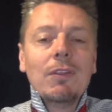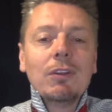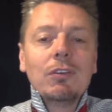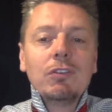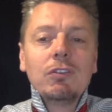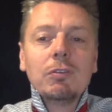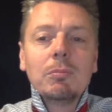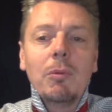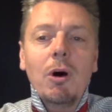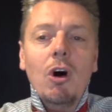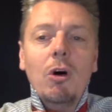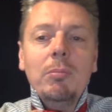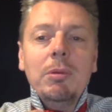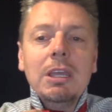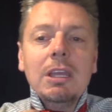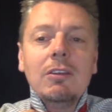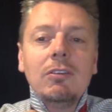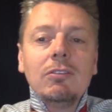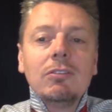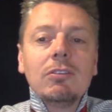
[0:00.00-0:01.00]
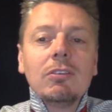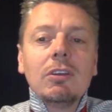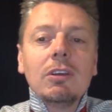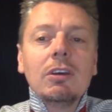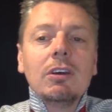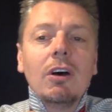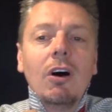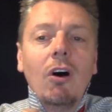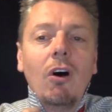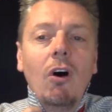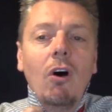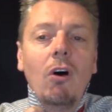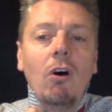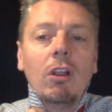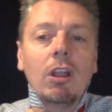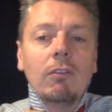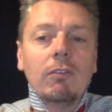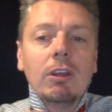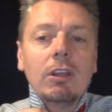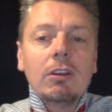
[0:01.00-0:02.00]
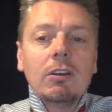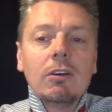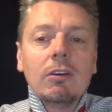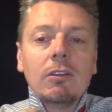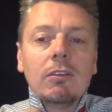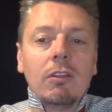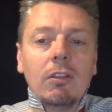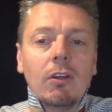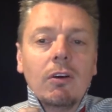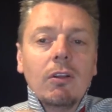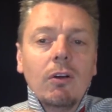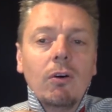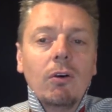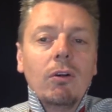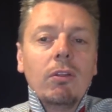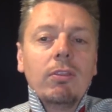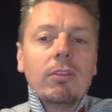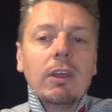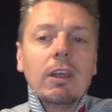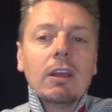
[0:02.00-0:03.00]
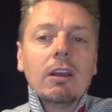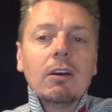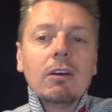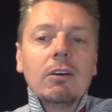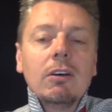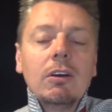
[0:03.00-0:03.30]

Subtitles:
this small piece, all of it, the whole thing,